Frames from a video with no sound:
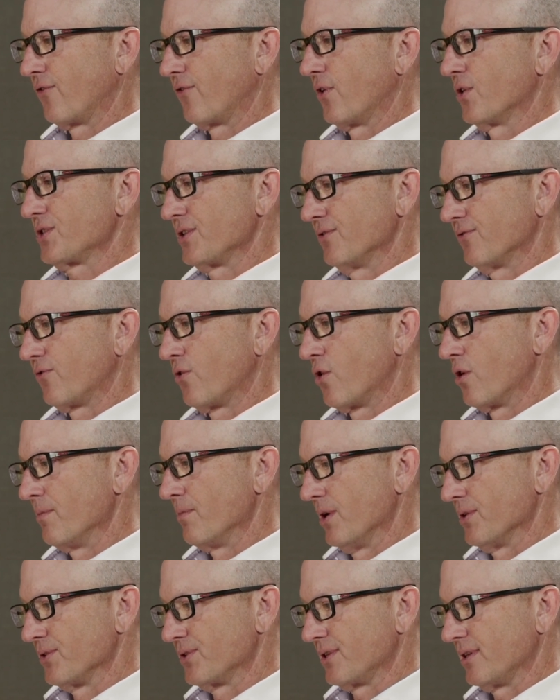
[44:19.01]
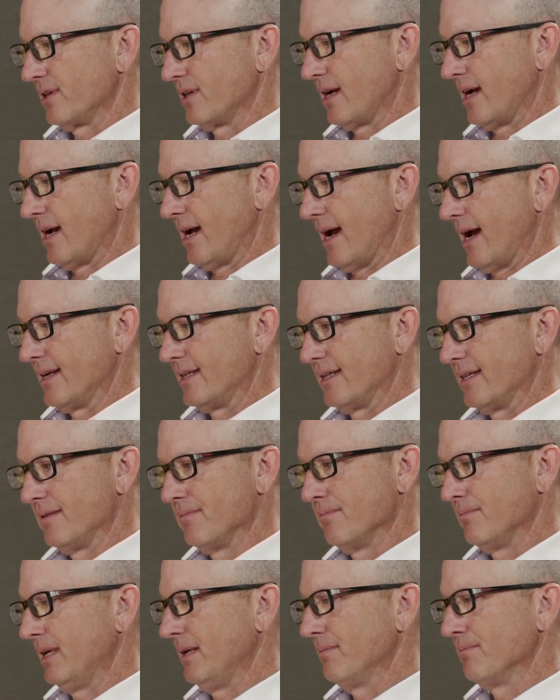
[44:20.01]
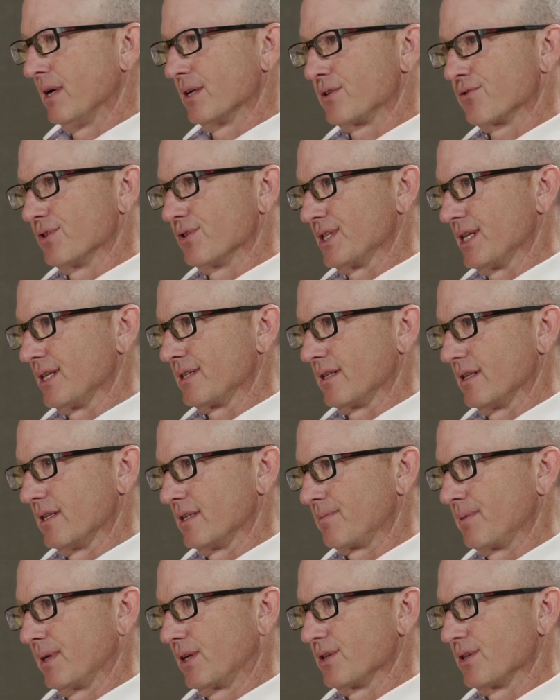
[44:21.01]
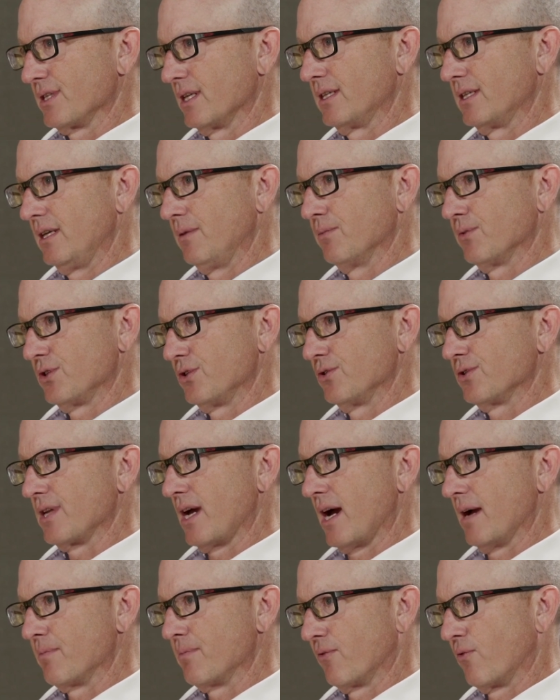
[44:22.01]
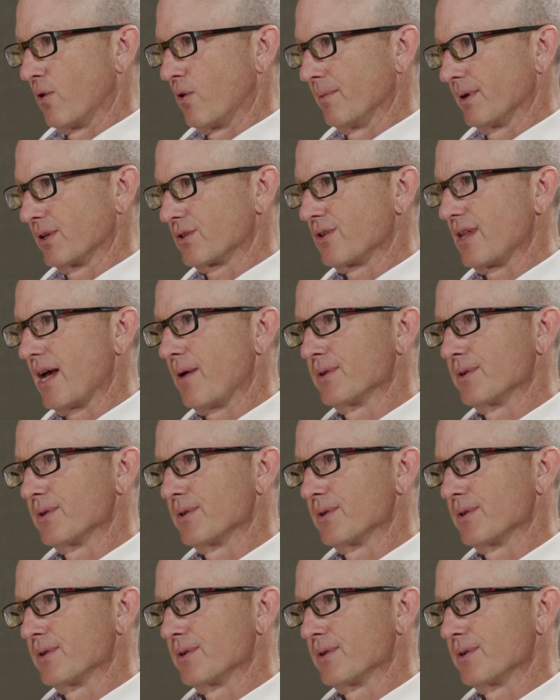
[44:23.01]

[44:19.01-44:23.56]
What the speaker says: first and foremost, I didn't meet much resistance because the team was used to high performing.